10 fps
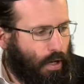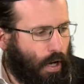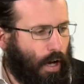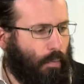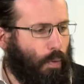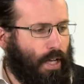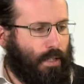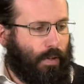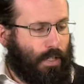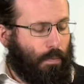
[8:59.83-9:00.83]
ways
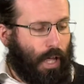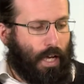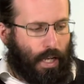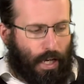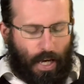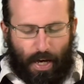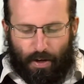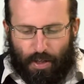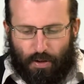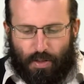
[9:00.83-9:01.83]
of explaining how
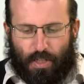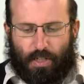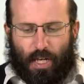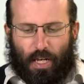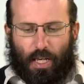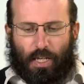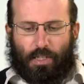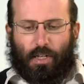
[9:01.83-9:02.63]
to use these techniques